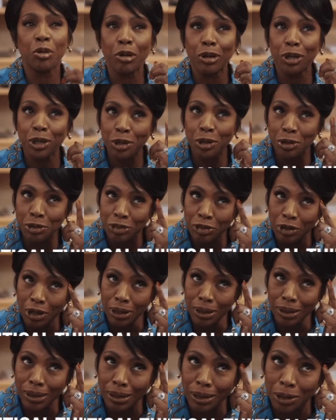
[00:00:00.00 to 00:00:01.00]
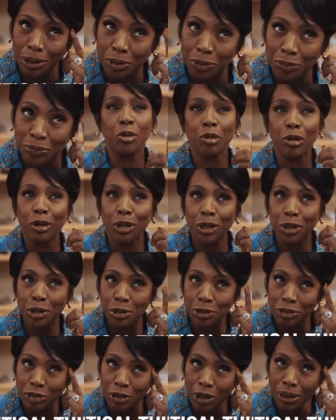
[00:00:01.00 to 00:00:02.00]
And,
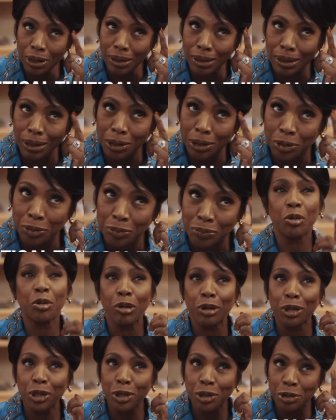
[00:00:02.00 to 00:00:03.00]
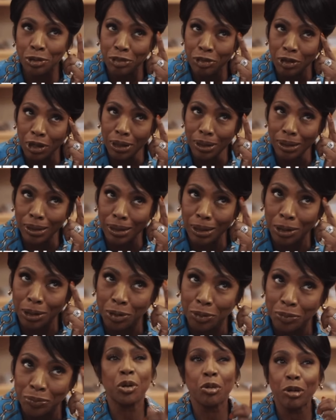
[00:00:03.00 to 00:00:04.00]
if black women don't put their
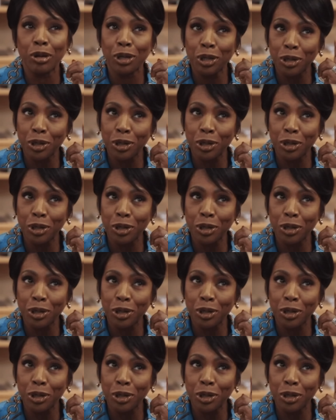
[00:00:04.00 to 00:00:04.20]
stamp,